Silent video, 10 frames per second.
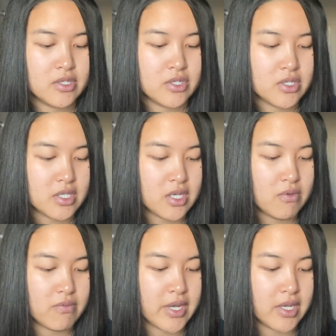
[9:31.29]
It's just like
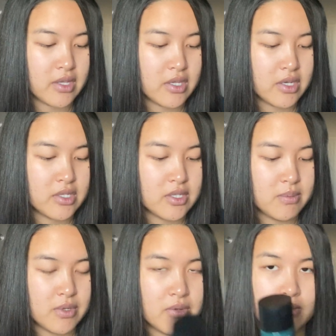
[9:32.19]
a regular
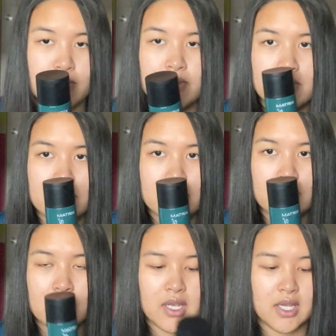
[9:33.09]
shampoo.
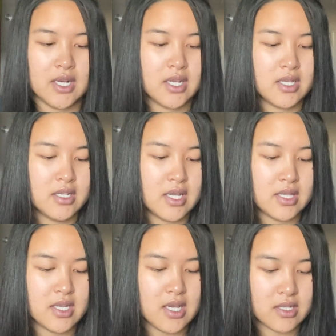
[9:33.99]
And I think
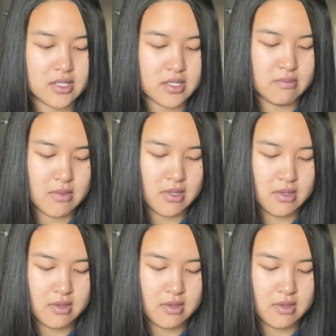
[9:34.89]
I can smell it.